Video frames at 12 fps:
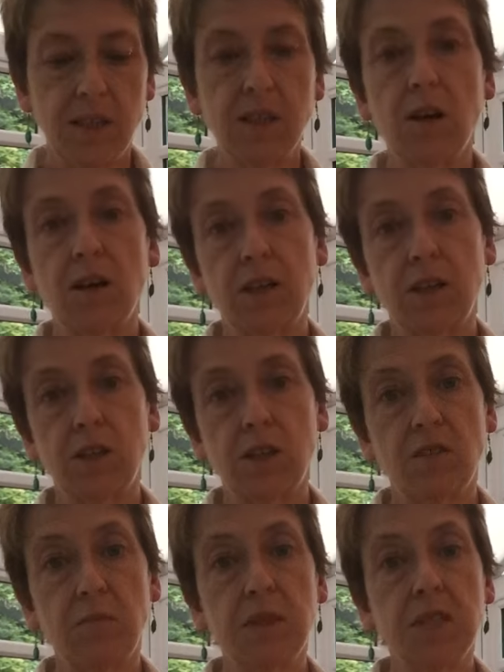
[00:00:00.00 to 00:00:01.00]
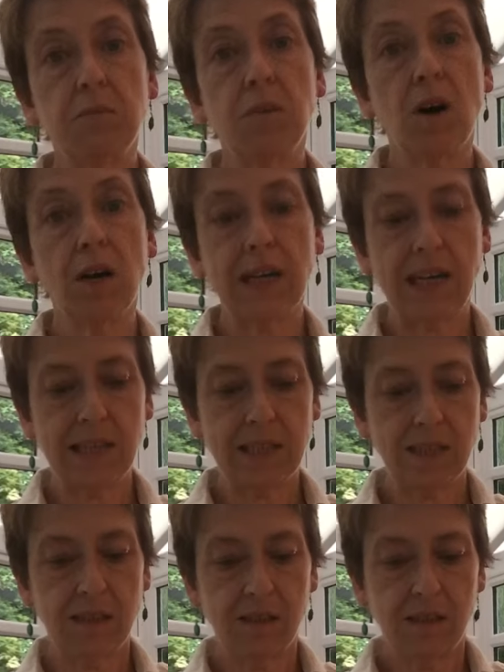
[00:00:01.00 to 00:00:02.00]
and knowledge of Mr. Marc
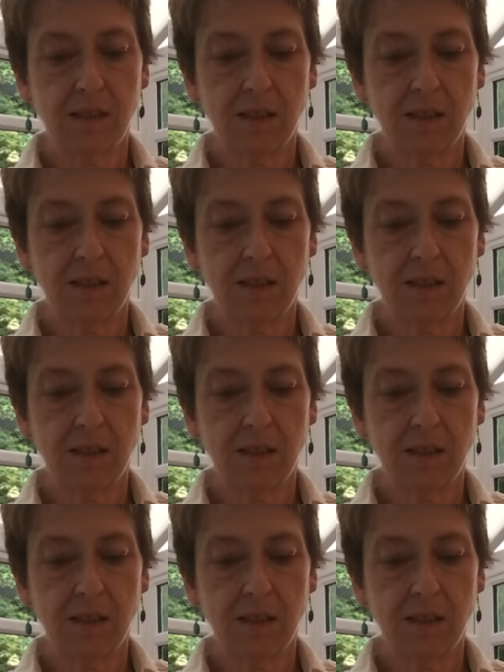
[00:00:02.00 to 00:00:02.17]
Cater,